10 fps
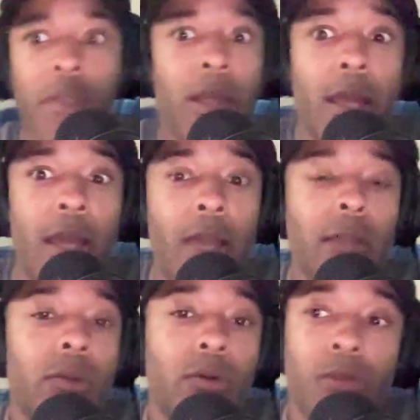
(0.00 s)
And
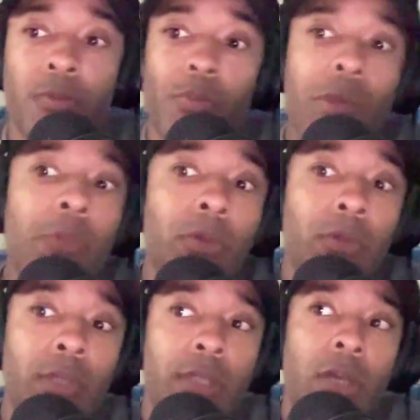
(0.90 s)
look, people
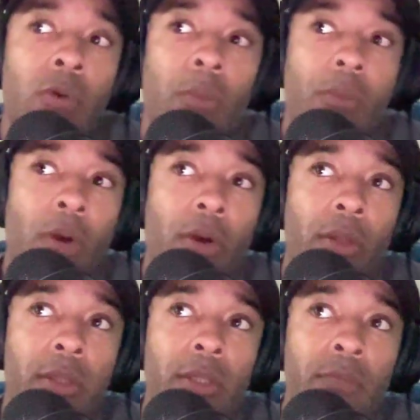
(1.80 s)
look at Saquon
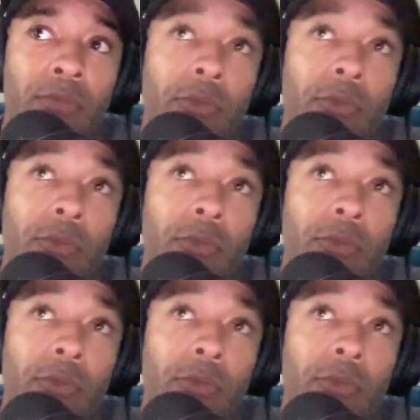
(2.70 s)
Barkley.